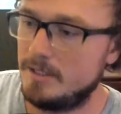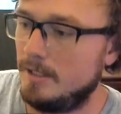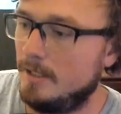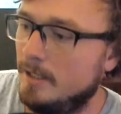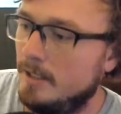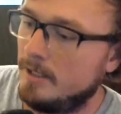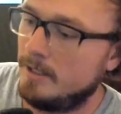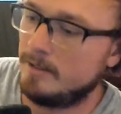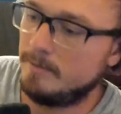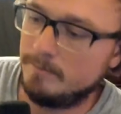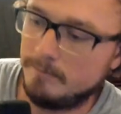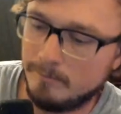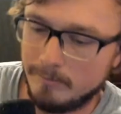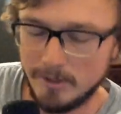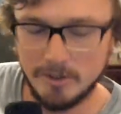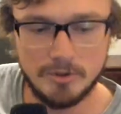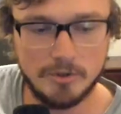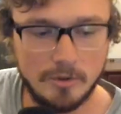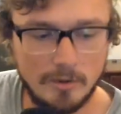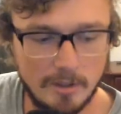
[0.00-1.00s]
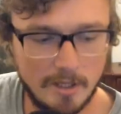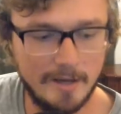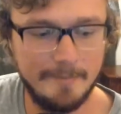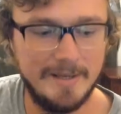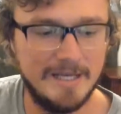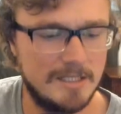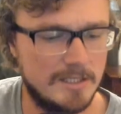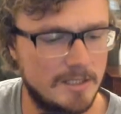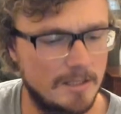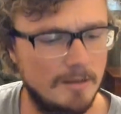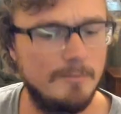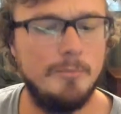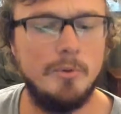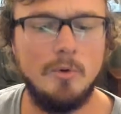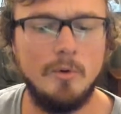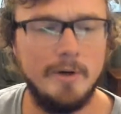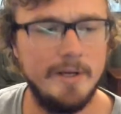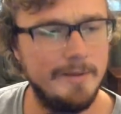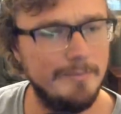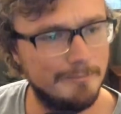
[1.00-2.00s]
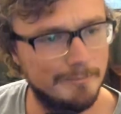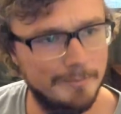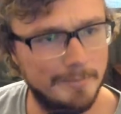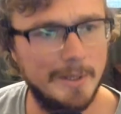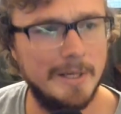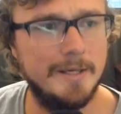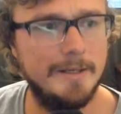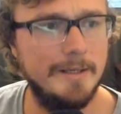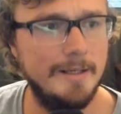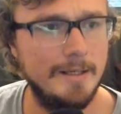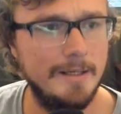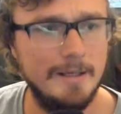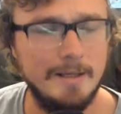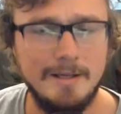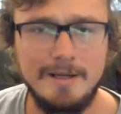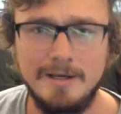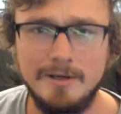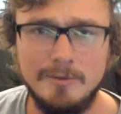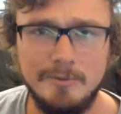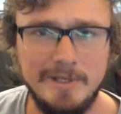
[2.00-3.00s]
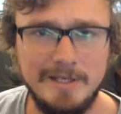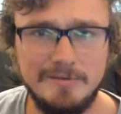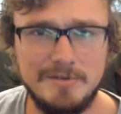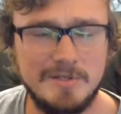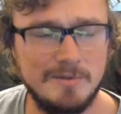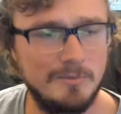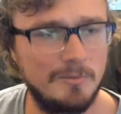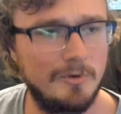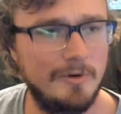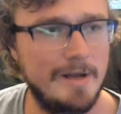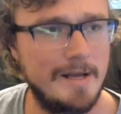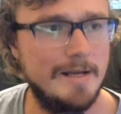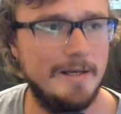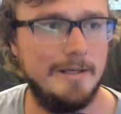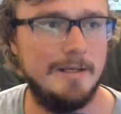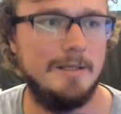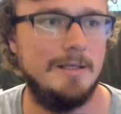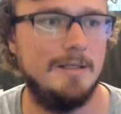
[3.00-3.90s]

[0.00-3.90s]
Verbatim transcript: Merch will come at some point, but we have some Ren.